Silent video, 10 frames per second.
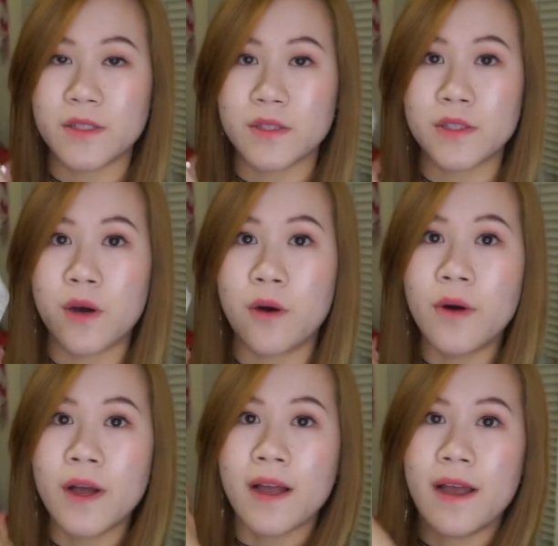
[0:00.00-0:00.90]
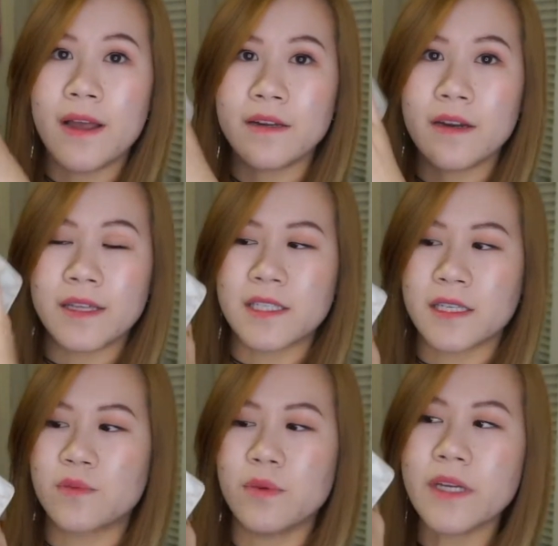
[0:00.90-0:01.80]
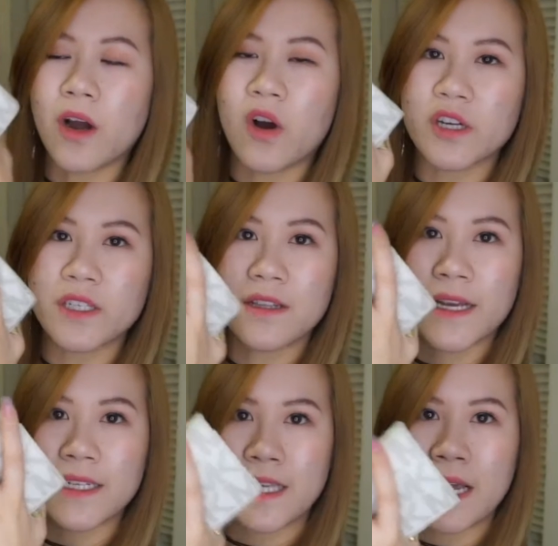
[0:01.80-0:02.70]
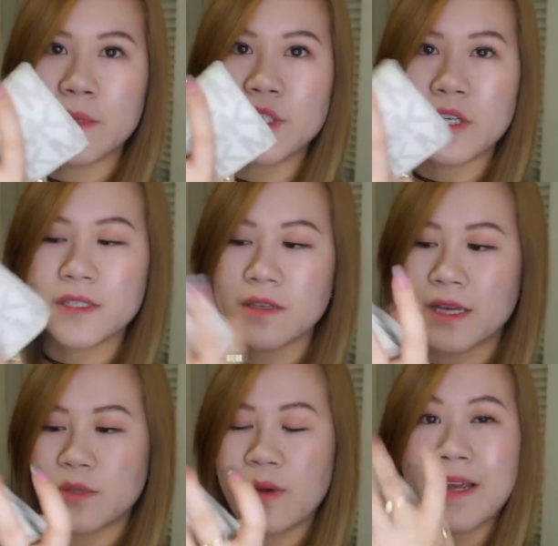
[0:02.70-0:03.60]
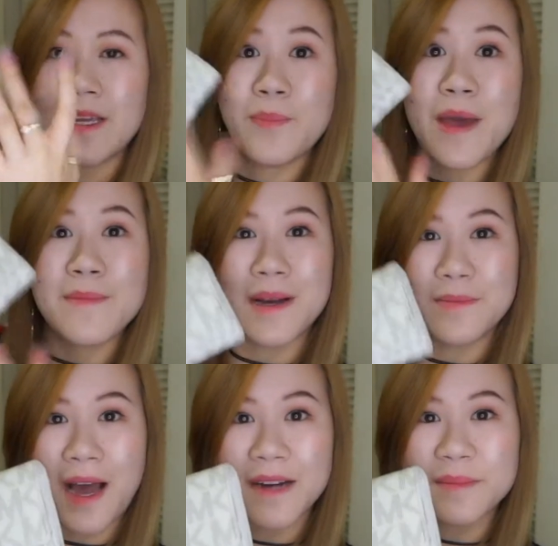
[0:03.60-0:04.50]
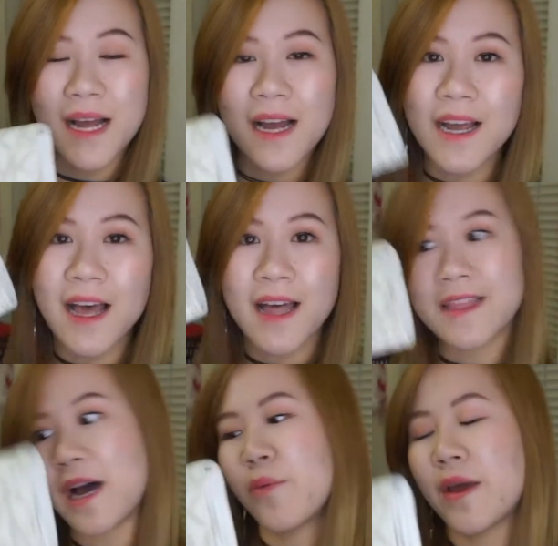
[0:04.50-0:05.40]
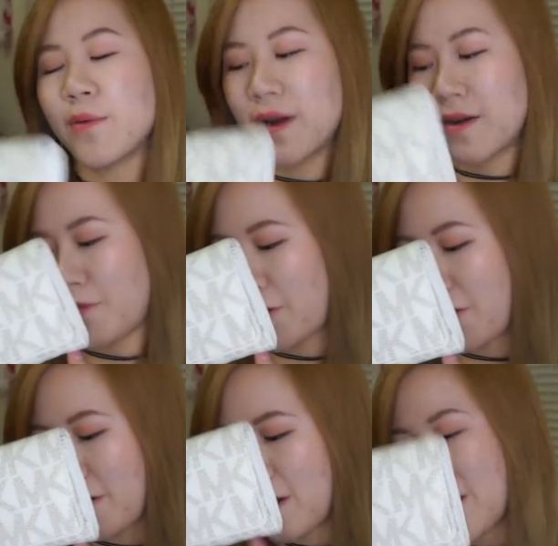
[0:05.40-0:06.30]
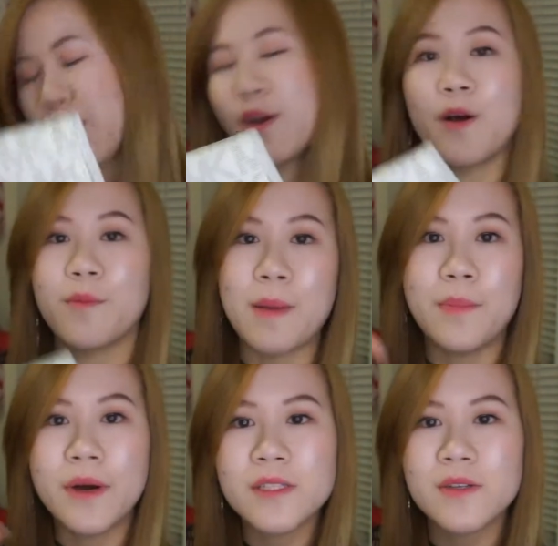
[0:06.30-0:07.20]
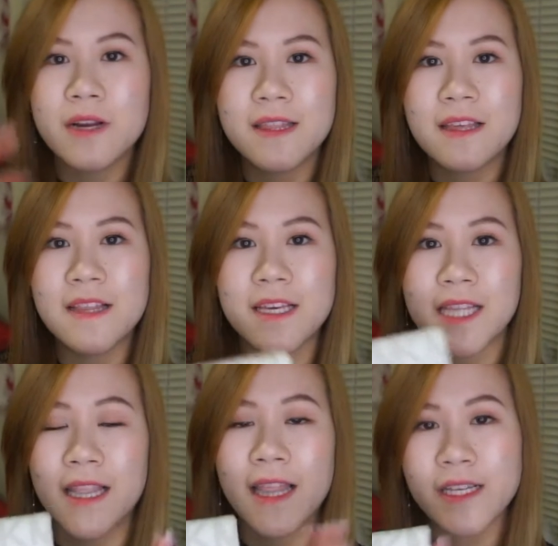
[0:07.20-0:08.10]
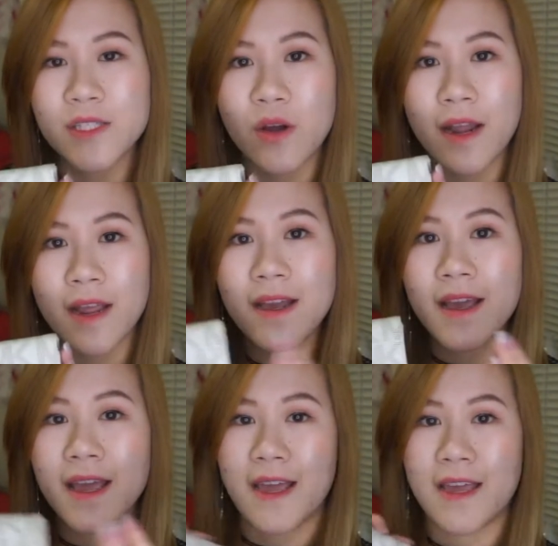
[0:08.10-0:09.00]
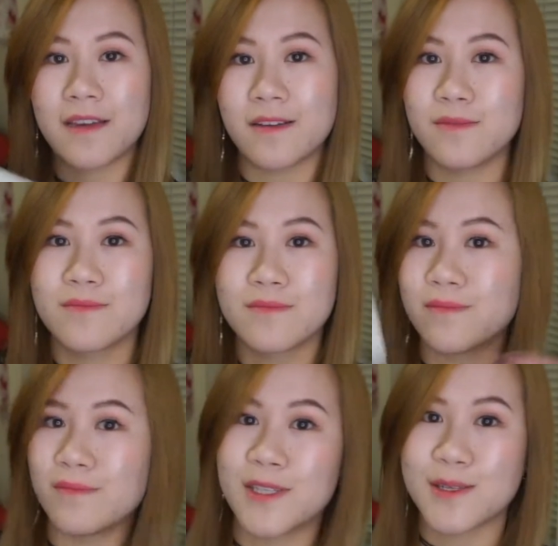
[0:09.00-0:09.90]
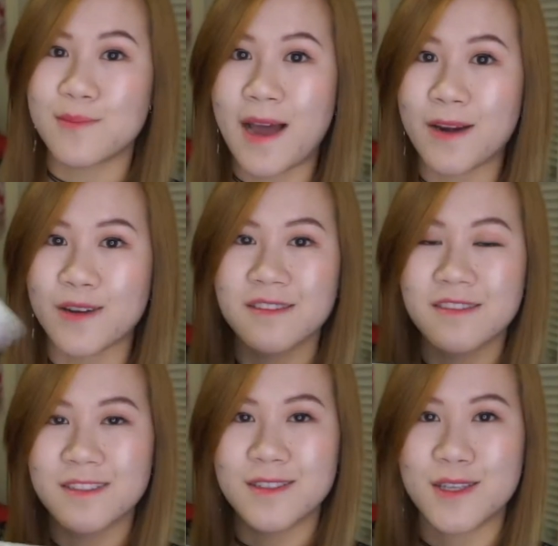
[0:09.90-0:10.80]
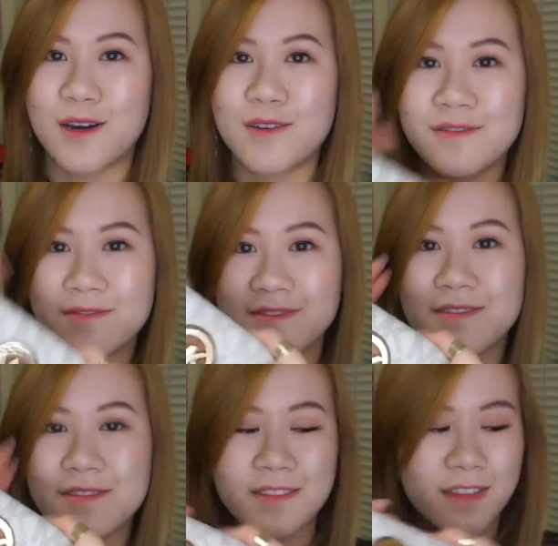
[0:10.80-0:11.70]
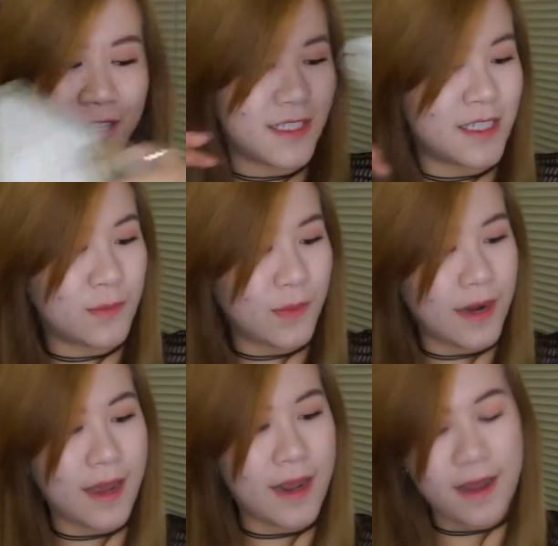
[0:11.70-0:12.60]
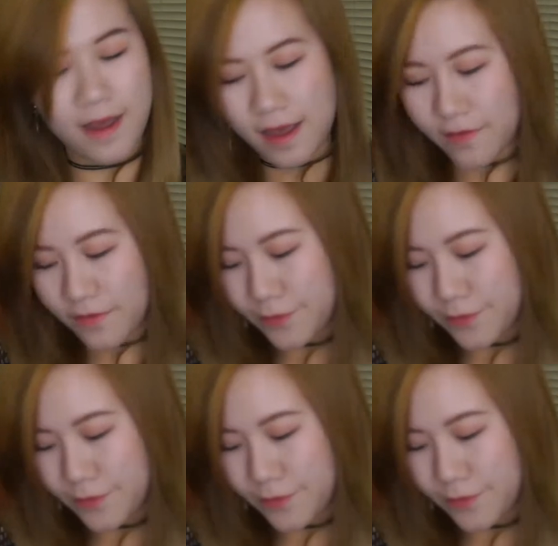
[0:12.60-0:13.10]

So, and it's really hard to damage it, so that's why I keep it in my backpack. That way whenever my books or anything like that lays on it, it doesn't matter. So this is what I have.